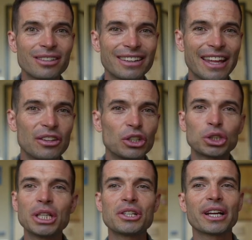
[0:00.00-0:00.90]
and then the
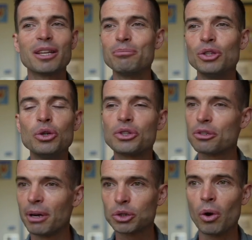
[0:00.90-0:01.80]
trees aren't going to use as
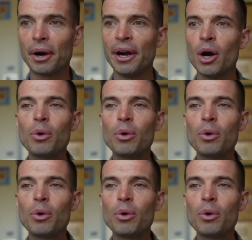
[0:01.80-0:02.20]
much water.